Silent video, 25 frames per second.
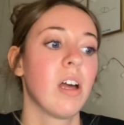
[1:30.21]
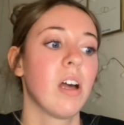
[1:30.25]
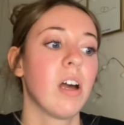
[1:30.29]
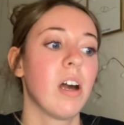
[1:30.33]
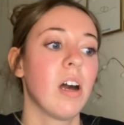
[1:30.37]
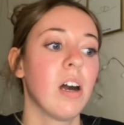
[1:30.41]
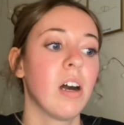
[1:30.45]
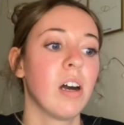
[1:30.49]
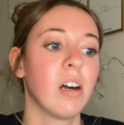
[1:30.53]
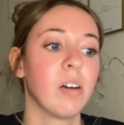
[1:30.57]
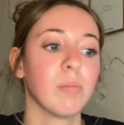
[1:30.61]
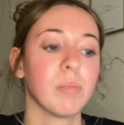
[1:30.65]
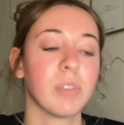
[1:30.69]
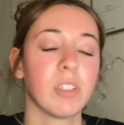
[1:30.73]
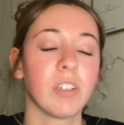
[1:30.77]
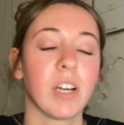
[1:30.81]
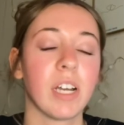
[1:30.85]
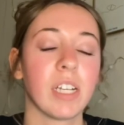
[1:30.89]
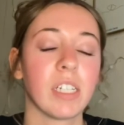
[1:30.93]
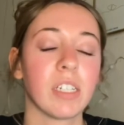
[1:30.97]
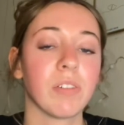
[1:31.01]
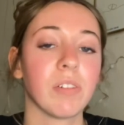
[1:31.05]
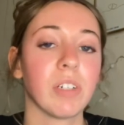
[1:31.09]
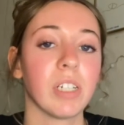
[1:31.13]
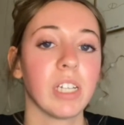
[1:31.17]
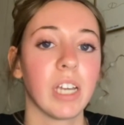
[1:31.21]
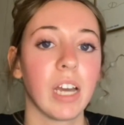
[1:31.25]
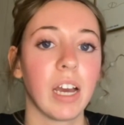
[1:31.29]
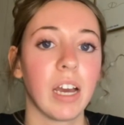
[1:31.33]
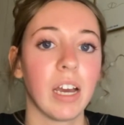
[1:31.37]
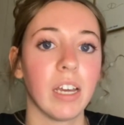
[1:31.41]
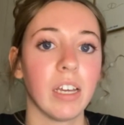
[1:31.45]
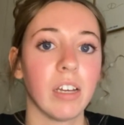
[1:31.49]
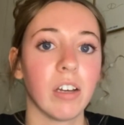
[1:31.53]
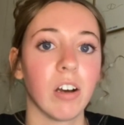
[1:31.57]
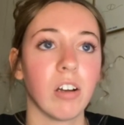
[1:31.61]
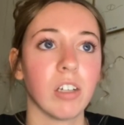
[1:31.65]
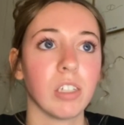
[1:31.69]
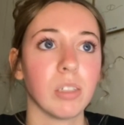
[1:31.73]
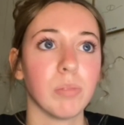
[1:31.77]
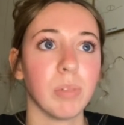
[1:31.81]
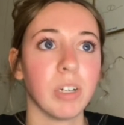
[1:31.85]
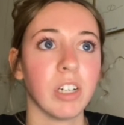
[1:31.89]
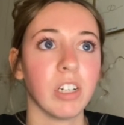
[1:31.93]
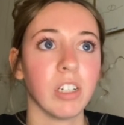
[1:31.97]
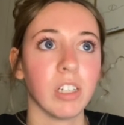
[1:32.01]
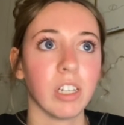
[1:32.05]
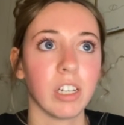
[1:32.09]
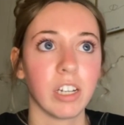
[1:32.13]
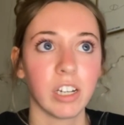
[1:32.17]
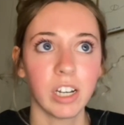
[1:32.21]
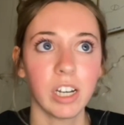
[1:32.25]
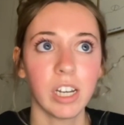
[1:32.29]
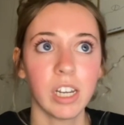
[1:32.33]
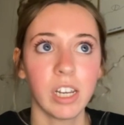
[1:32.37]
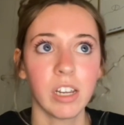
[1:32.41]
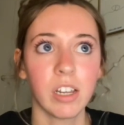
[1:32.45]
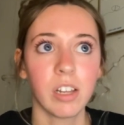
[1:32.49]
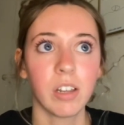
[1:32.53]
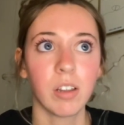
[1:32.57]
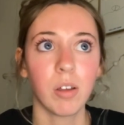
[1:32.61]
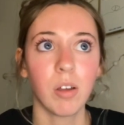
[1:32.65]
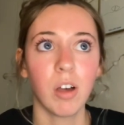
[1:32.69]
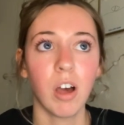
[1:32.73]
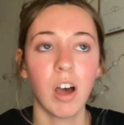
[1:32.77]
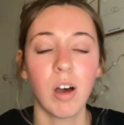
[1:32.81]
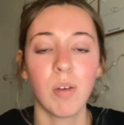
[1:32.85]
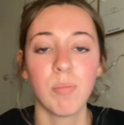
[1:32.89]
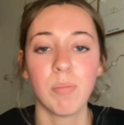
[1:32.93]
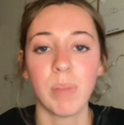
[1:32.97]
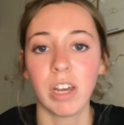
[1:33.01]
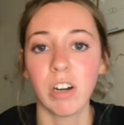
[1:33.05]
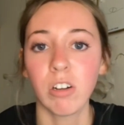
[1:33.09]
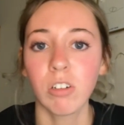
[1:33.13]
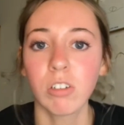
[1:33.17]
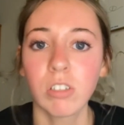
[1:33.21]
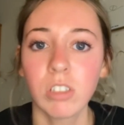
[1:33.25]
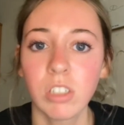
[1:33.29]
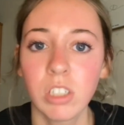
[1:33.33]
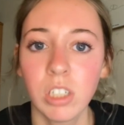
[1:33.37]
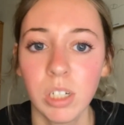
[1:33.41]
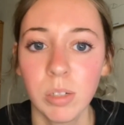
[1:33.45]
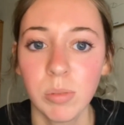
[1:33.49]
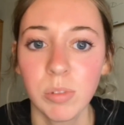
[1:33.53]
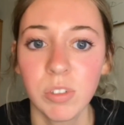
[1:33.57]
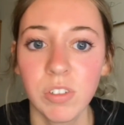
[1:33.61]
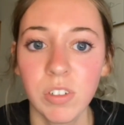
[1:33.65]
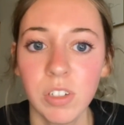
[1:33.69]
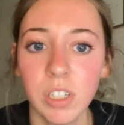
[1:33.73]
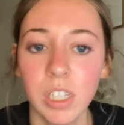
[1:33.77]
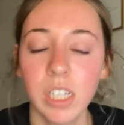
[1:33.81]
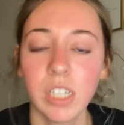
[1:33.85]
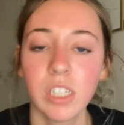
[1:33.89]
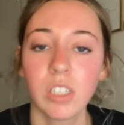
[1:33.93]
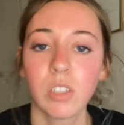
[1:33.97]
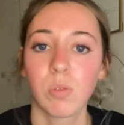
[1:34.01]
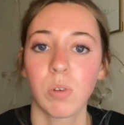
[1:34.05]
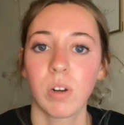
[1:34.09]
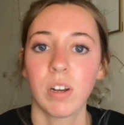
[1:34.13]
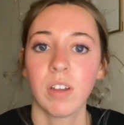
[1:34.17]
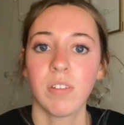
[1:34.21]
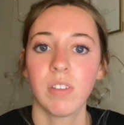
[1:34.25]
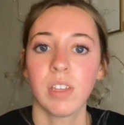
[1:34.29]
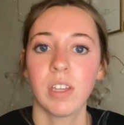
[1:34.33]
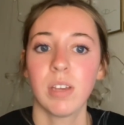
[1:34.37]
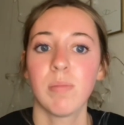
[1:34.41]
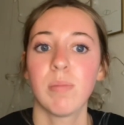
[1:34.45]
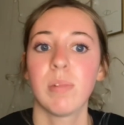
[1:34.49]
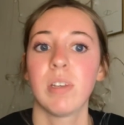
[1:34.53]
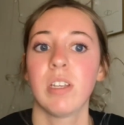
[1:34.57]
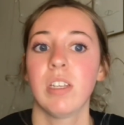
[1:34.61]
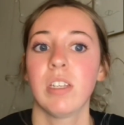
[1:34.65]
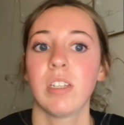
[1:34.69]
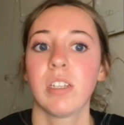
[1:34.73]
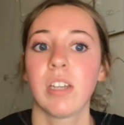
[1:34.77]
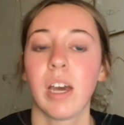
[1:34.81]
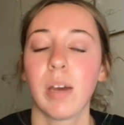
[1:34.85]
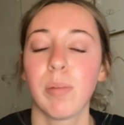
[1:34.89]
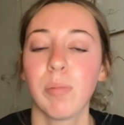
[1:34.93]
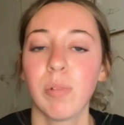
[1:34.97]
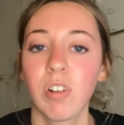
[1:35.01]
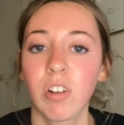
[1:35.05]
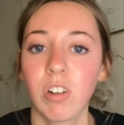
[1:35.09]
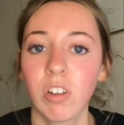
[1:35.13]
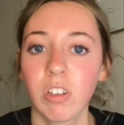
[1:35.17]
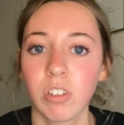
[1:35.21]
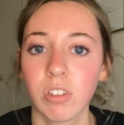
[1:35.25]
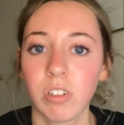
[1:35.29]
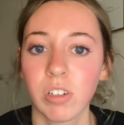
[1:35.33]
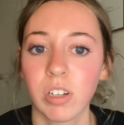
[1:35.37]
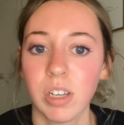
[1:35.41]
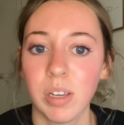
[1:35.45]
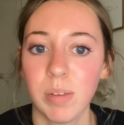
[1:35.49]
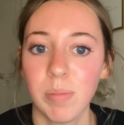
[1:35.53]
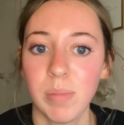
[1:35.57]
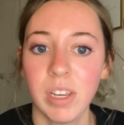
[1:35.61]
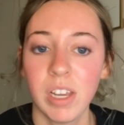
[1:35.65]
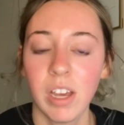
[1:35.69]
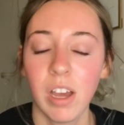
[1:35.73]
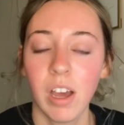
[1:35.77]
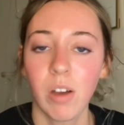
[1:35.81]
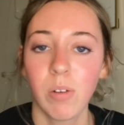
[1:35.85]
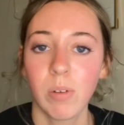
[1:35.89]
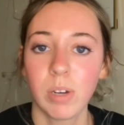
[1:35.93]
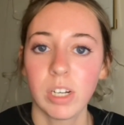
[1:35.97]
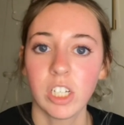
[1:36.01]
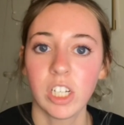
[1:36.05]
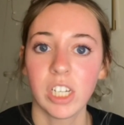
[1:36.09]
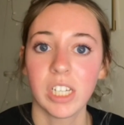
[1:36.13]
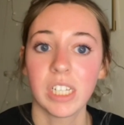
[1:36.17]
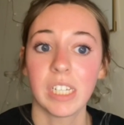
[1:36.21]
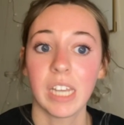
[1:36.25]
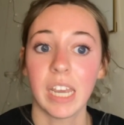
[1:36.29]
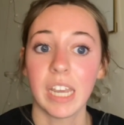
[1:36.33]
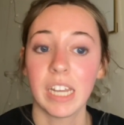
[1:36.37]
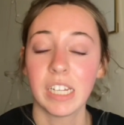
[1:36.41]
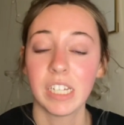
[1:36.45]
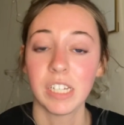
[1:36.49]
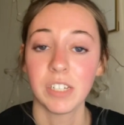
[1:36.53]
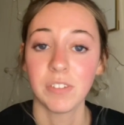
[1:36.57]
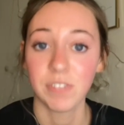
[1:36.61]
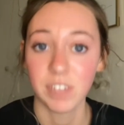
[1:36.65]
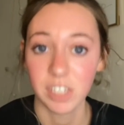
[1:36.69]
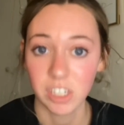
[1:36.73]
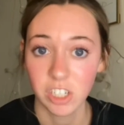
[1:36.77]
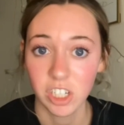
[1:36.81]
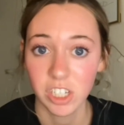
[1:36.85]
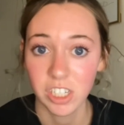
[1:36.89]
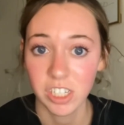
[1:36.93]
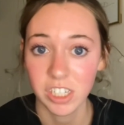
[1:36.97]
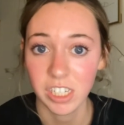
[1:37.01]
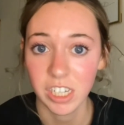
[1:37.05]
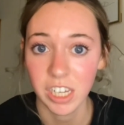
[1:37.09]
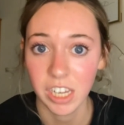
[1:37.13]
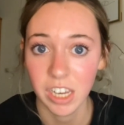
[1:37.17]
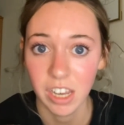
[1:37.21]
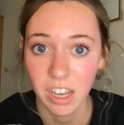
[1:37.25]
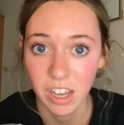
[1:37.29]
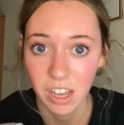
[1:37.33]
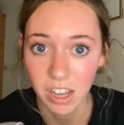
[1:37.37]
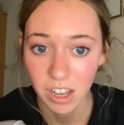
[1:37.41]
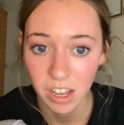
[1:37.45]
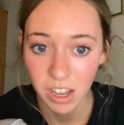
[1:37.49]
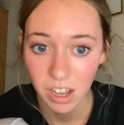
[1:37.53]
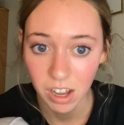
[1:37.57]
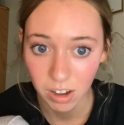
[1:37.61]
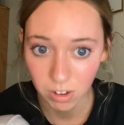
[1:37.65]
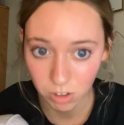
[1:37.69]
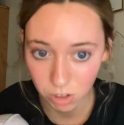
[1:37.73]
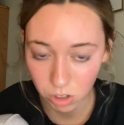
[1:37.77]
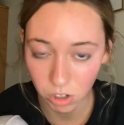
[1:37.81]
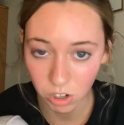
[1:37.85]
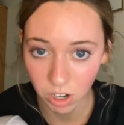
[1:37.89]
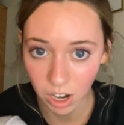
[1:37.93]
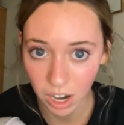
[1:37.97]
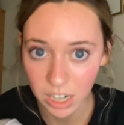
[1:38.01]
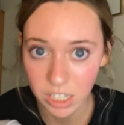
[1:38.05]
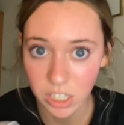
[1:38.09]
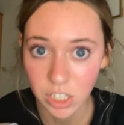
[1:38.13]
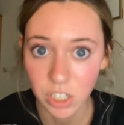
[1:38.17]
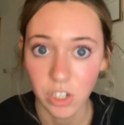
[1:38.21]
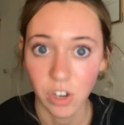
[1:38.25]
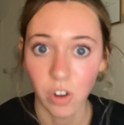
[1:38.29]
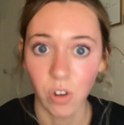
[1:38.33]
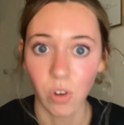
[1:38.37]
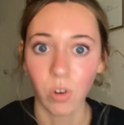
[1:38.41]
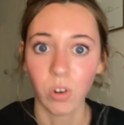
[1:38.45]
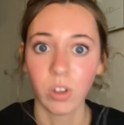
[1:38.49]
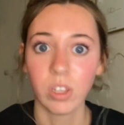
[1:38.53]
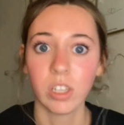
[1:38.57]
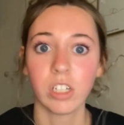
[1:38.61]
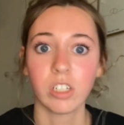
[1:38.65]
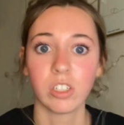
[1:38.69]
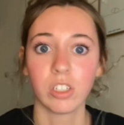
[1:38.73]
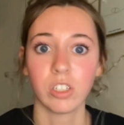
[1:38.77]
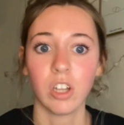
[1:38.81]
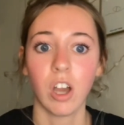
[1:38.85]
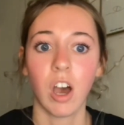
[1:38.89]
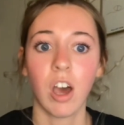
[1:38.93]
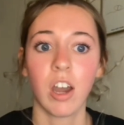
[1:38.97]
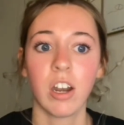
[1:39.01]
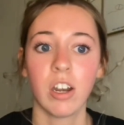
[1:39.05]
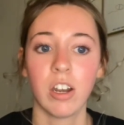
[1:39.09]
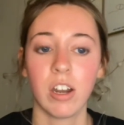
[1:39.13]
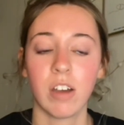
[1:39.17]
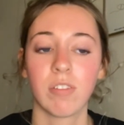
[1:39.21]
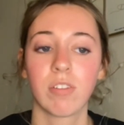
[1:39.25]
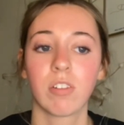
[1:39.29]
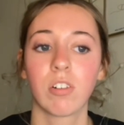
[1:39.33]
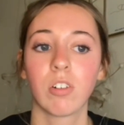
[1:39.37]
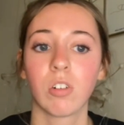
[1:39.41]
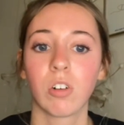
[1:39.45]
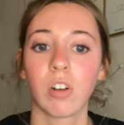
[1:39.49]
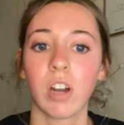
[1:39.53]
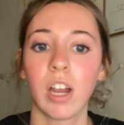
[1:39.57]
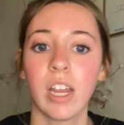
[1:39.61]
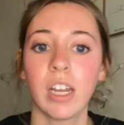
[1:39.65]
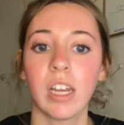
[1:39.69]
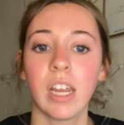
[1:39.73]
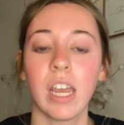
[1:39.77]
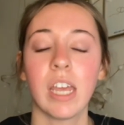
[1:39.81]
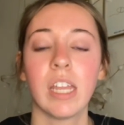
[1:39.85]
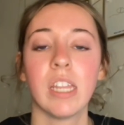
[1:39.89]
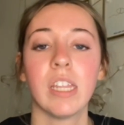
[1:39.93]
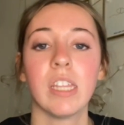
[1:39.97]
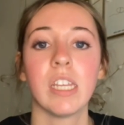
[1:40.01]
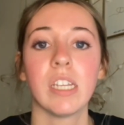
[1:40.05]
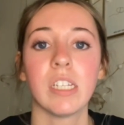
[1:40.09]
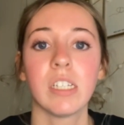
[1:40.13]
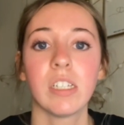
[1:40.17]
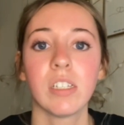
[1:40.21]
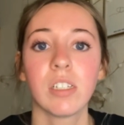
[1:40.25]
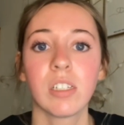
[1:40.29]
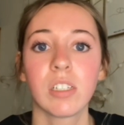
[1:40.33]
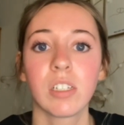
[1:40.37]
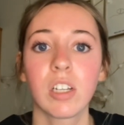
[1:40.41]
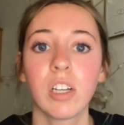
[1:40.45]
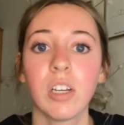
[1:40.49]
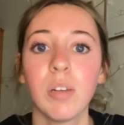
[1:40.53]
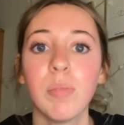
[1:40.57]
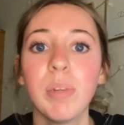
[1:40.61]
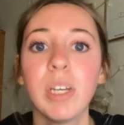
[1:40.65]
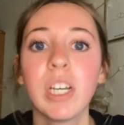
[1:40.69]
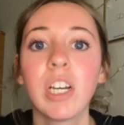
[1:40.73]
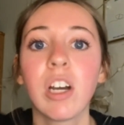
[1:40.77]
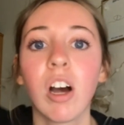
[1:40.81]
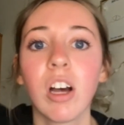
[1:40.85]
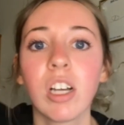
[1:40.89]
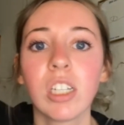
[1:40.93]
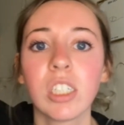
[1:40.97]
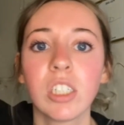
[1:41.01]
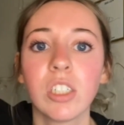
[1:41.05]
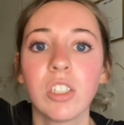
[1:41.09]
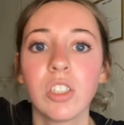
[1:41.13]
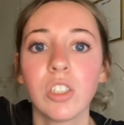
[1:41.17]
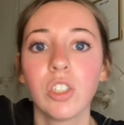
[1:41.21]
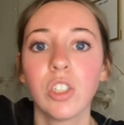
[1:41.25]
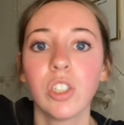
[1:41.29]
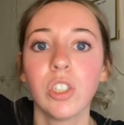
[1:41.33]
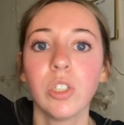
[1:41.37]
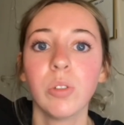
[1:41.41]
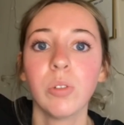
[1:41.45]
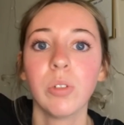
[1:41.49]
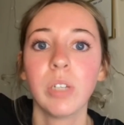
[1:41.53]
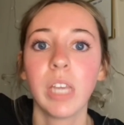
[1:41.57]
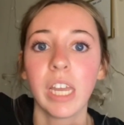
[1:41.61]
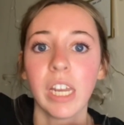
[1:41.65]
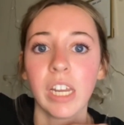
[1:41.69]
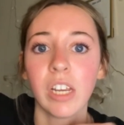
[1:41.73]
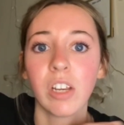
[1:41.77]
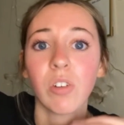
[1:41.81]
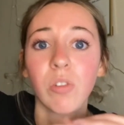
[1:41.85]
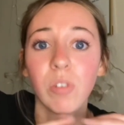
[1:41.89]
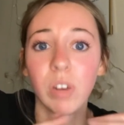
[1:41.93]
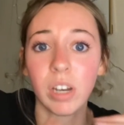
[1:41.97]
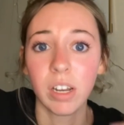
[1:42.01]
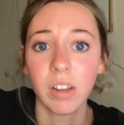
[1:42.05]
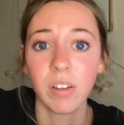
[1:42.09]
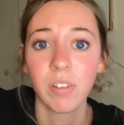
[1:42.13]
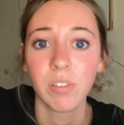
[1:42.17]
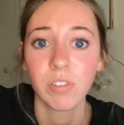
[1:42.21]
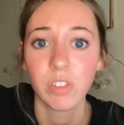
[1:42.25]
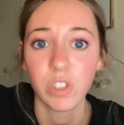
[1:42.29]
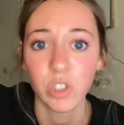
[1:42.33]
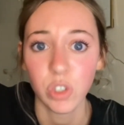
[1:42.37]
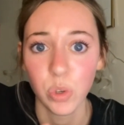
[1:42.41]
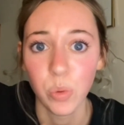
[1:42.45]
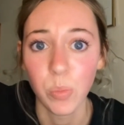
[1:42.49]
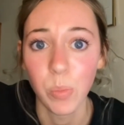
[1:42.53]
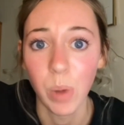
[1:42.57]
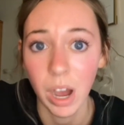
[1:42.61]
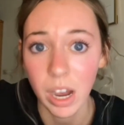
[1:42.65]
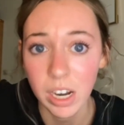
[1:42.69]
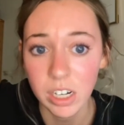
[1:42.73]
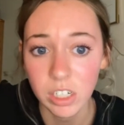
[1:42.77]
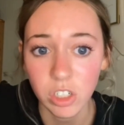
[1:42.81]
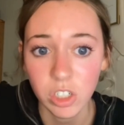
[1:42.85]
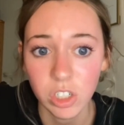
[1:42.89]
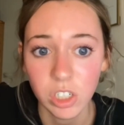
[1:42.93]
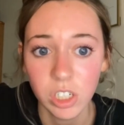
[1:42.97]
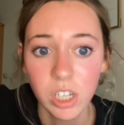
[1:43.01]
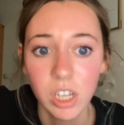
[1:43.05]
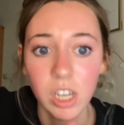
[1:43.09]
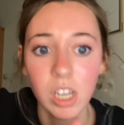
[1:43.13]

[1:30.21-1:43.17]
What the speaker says: So it has a really high osmolarity. Medical terms for this, one of them is hypochloremia, which is a deficiency of chloride. So there's not enough chloride, and this can be caused to getting rid of too much.